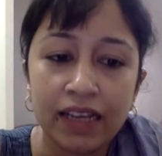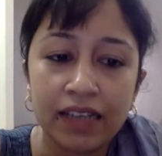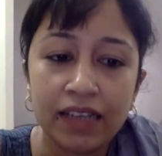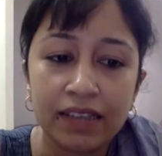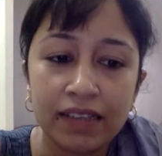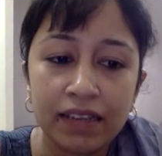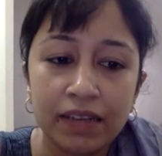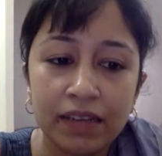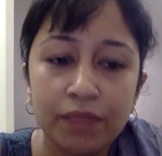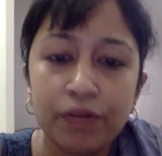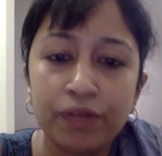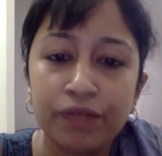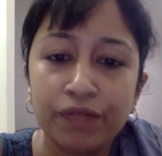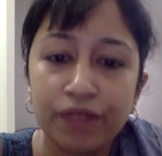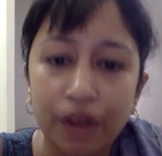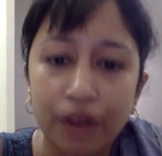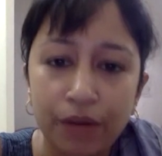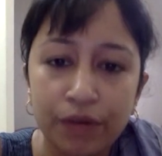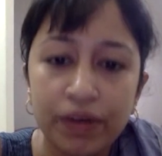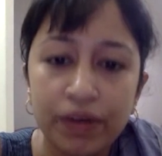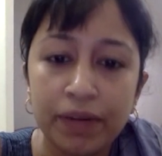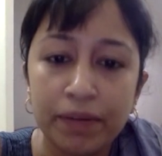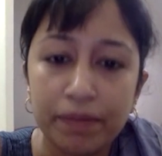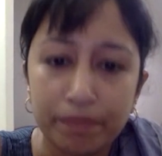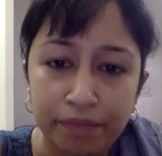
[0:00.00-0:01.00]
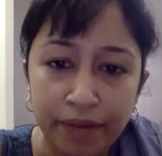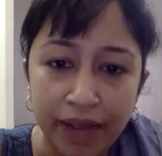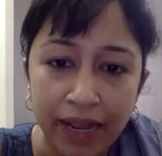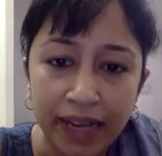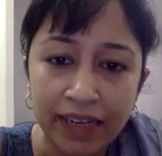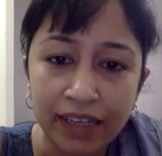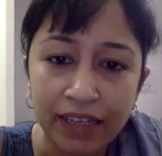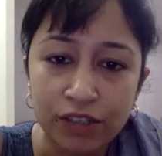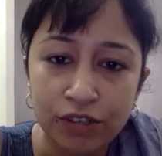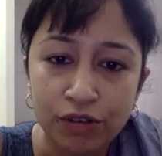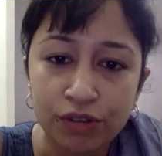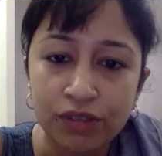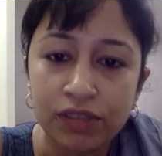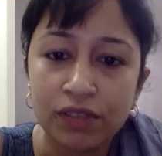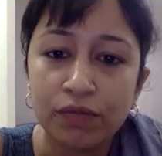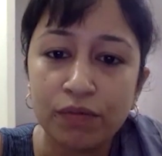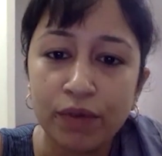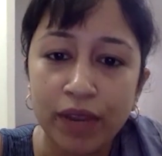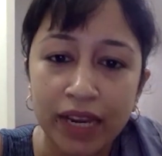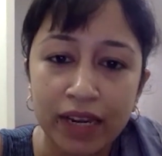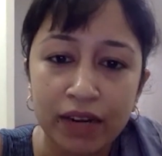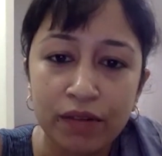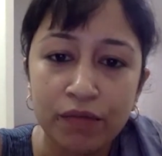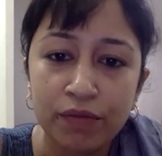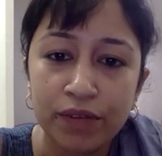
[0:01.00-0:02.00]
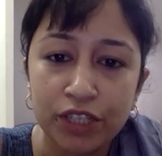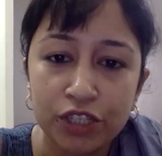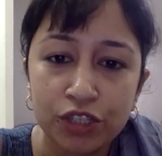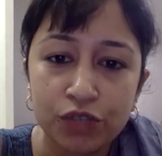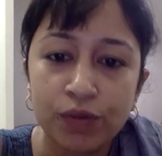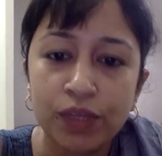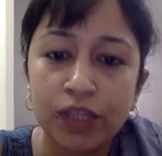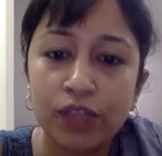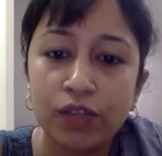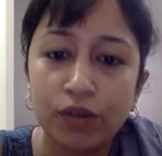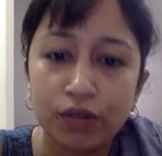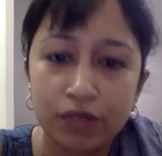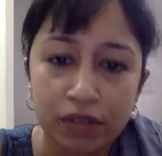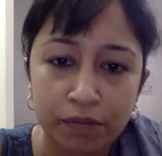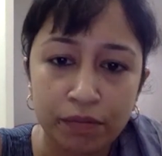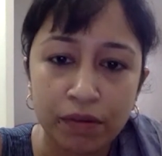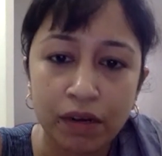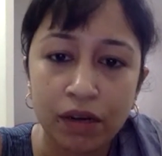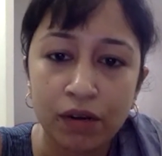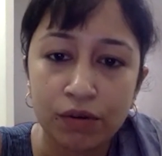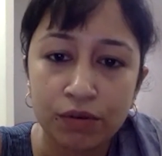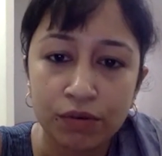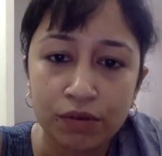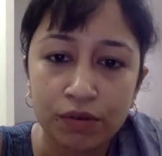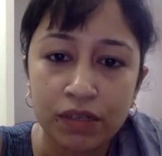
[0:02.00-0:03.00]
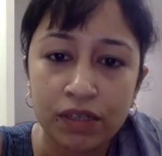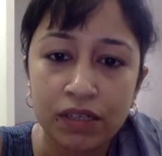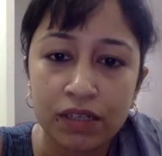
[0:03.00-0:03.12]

I think, profound impact on the way in which we thought about